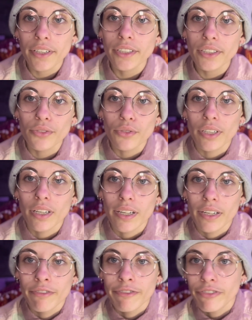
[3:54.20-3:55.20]
dysphoria
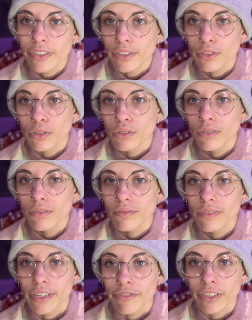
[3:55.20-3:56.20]
can feel
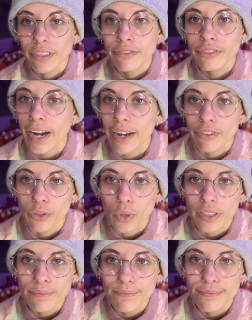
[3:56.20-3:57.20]
different for
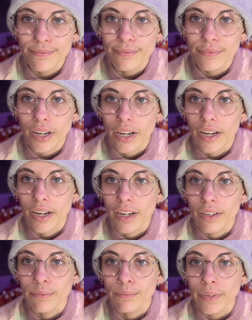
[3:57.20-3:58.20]
everyone.
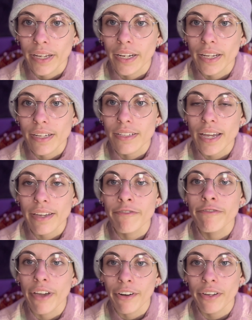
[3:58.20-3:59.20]
It is a
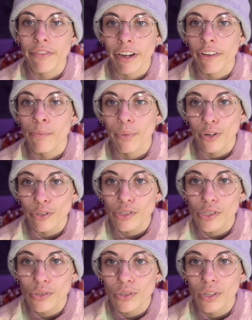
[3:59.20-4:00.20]
very, very
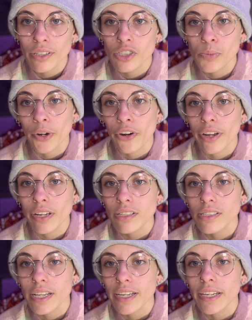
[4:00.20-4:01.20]
personal experience
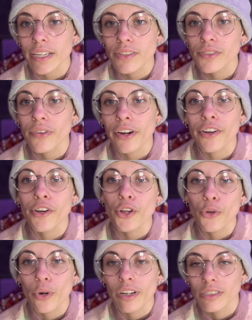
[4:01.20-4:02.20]
that is very
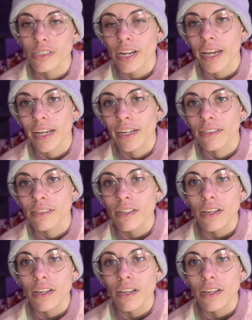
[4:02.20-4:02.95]
nuanced and